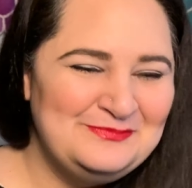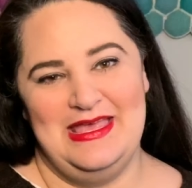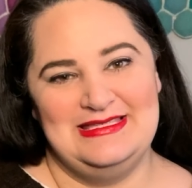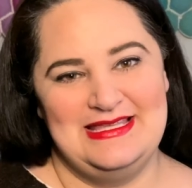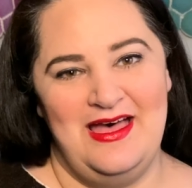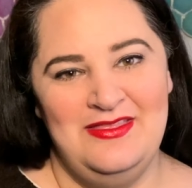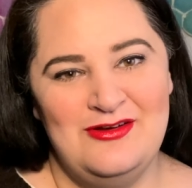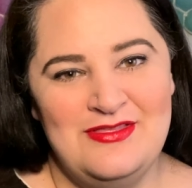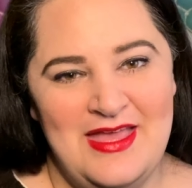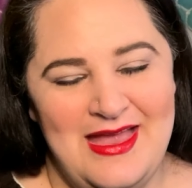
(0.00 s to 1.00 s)
Yes,
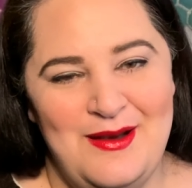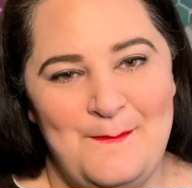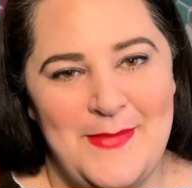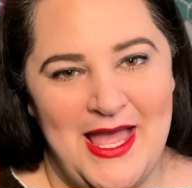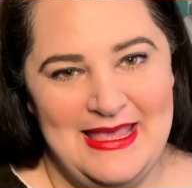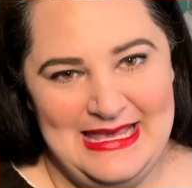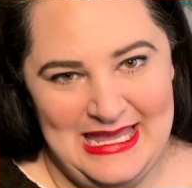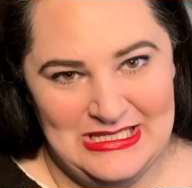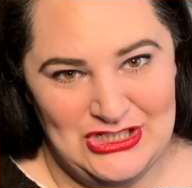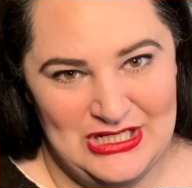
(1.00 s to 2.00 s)
other than my
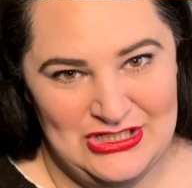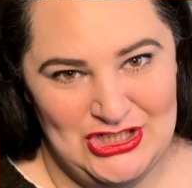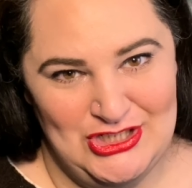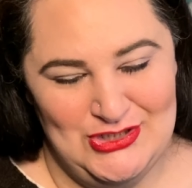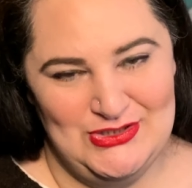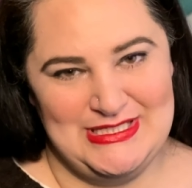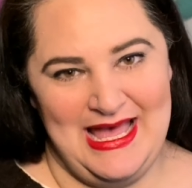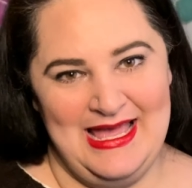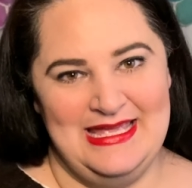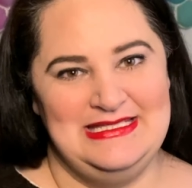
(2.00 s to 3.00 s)
gauge issues,
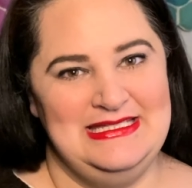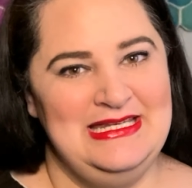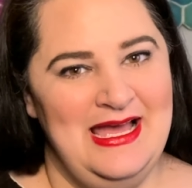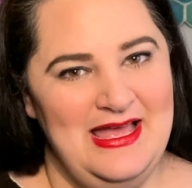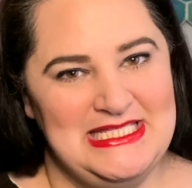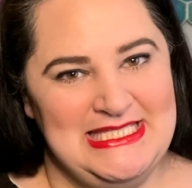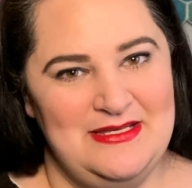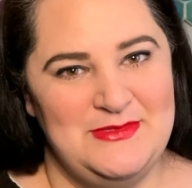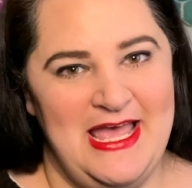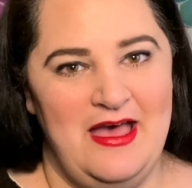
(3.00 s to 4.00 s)
I did not
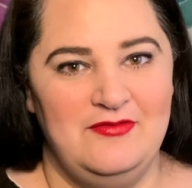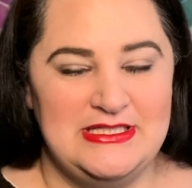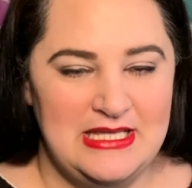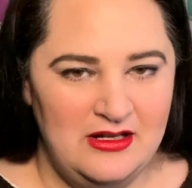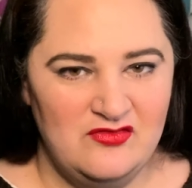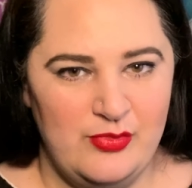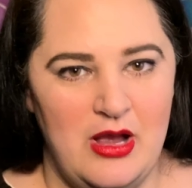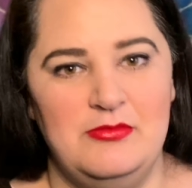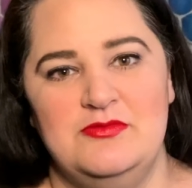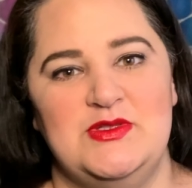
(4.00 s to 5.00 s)
seem to have a ton of
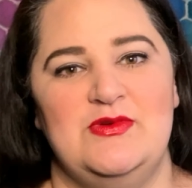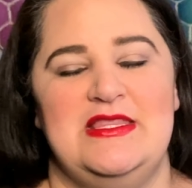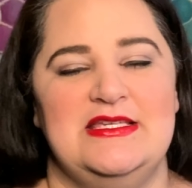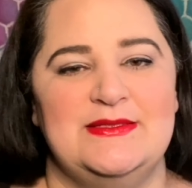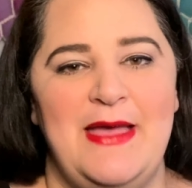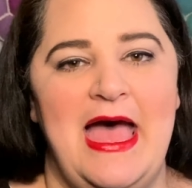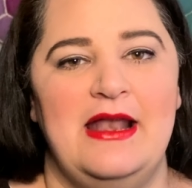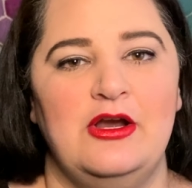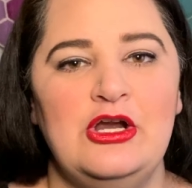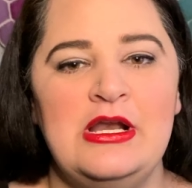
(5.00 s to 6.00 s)
problems with this
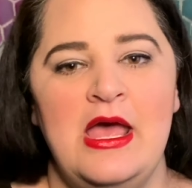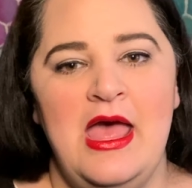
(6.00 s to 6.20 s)
pattern.